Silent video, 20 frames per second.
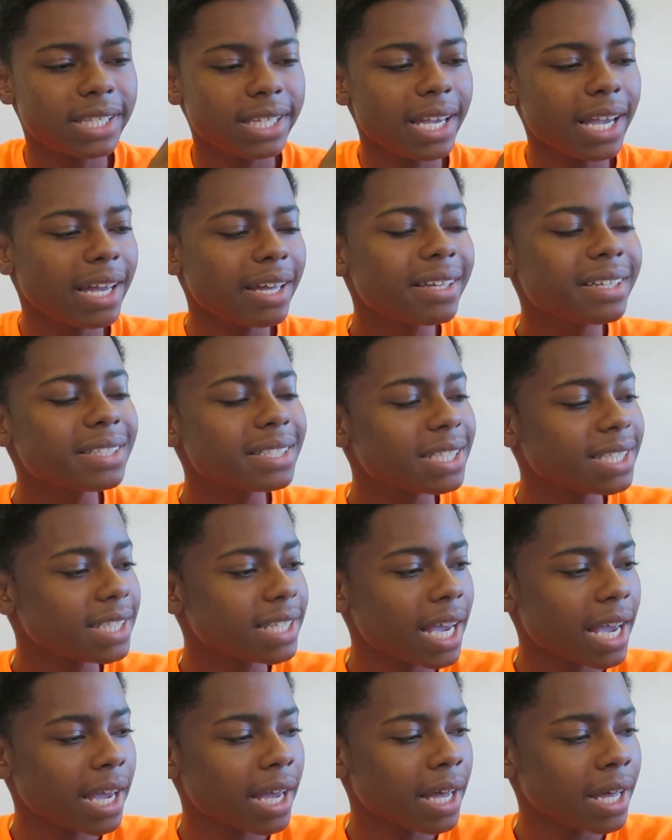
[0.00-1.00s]

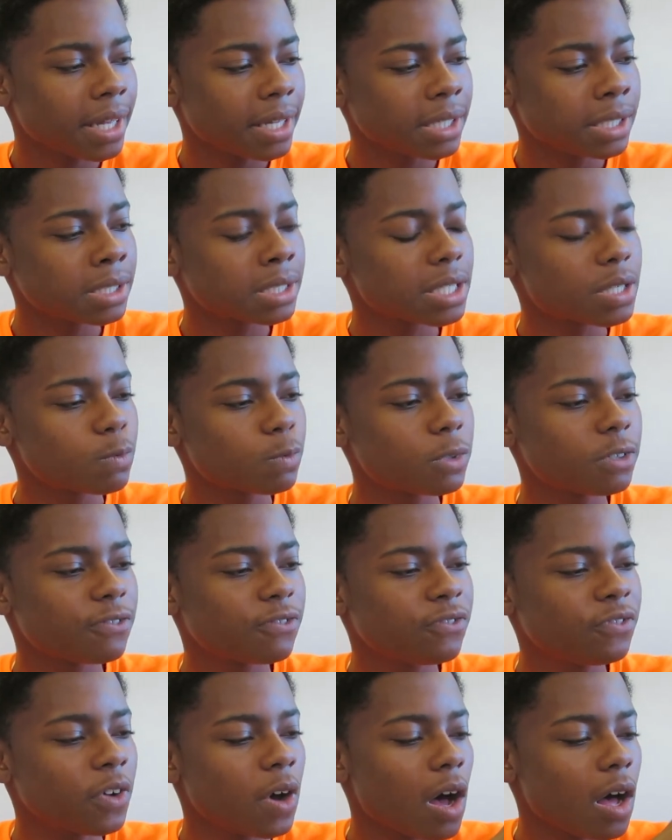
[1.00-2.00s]
Dance, we're
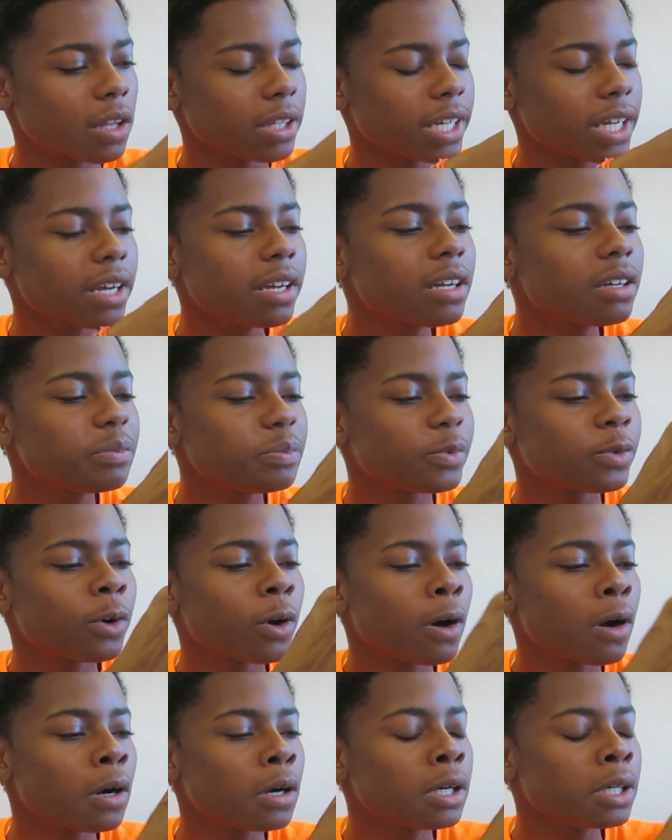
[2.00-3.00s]
falling
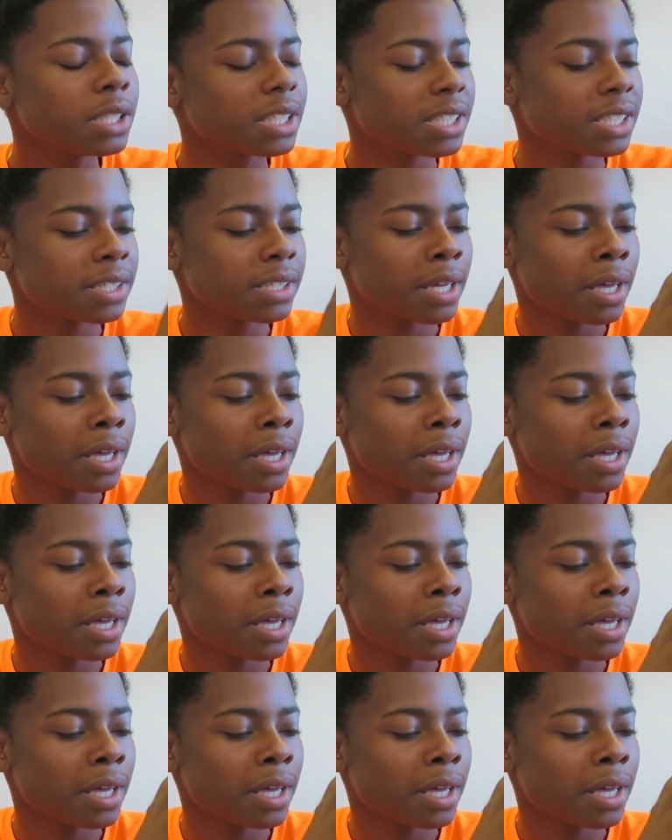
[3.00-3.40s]
apart to